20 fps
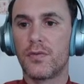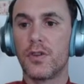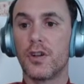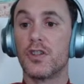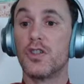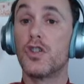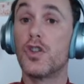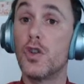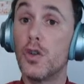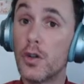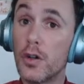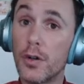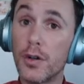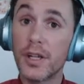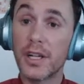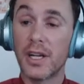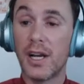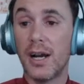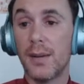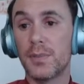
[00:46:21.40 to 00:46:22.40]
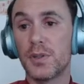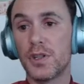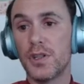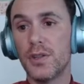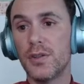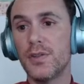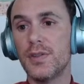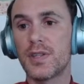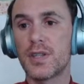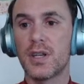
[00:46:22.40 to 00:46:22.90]
tutoring
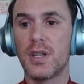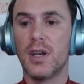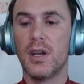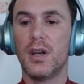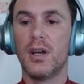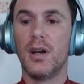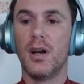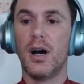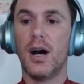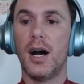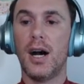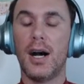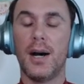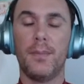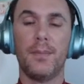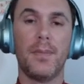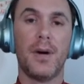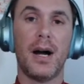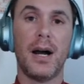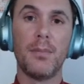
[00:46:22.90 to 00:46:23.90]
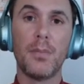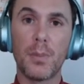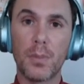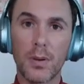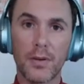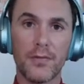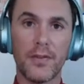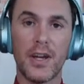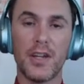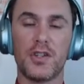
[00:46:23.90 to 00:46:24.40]
options, I'm a
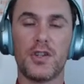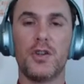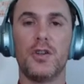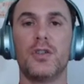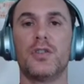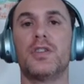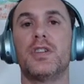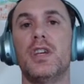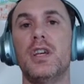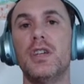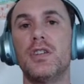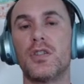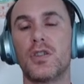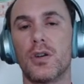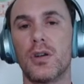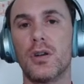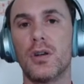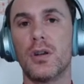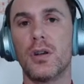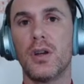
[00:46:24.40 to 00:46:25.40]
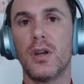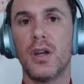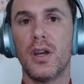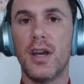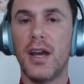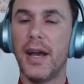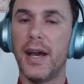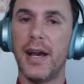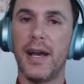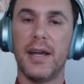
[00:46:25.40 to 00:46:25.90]
professional teacher,
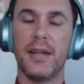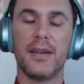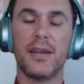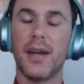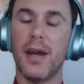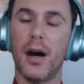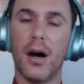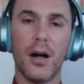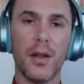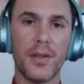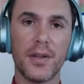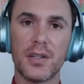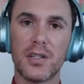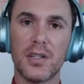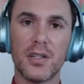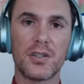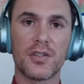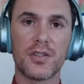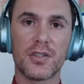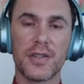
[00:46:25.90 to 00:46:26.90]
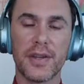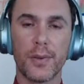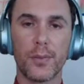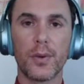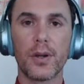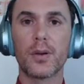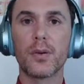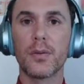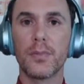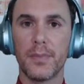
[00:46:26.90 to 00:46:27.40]
and all the teachers that
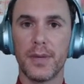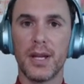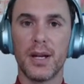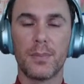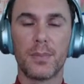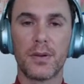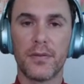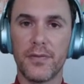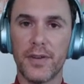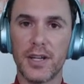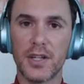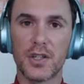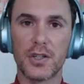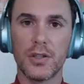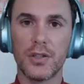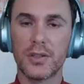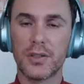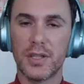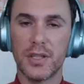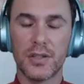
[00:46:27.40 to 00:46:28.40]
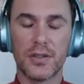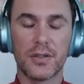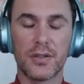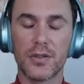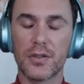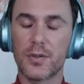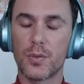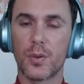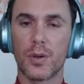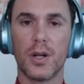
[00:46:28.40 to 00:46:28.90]
work with me are professional
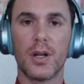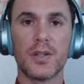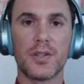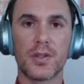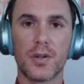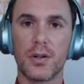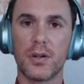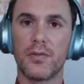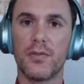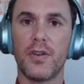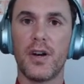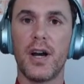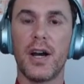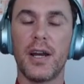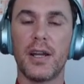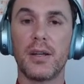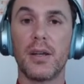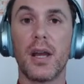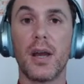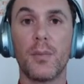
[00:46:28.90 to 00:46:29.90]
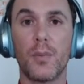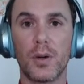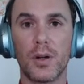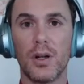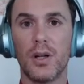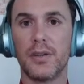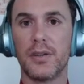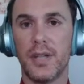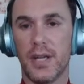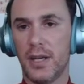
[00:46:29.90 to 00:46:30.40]
teachers. We're all certified, and we're all
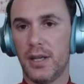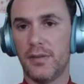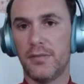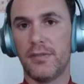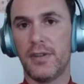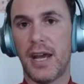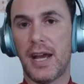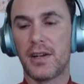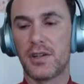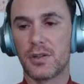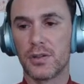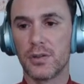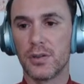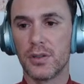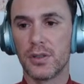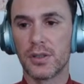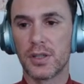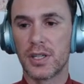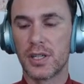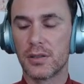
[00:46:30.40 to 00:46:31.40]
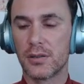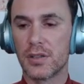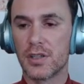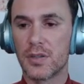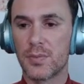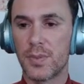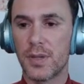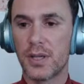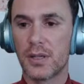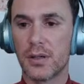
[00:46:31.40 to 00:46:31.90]
native natural English
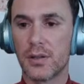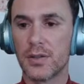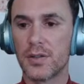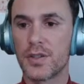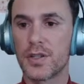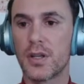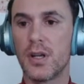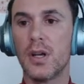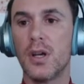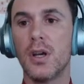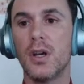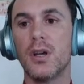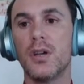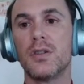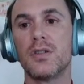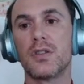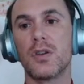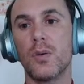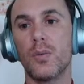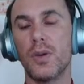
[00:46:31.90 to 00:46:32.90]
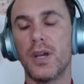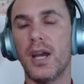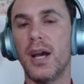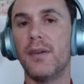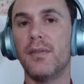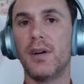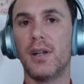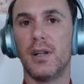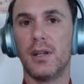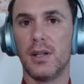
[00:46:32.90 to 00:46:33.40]
speakers. So we have
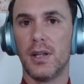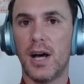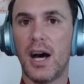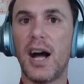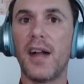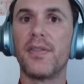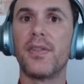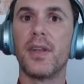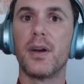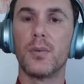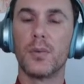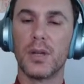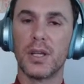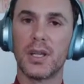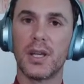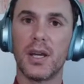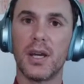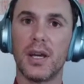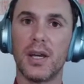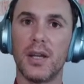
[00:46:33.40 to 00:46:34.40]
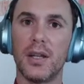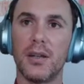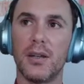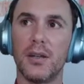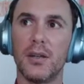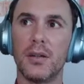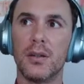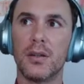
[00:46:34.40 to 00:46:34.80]
a lot that we can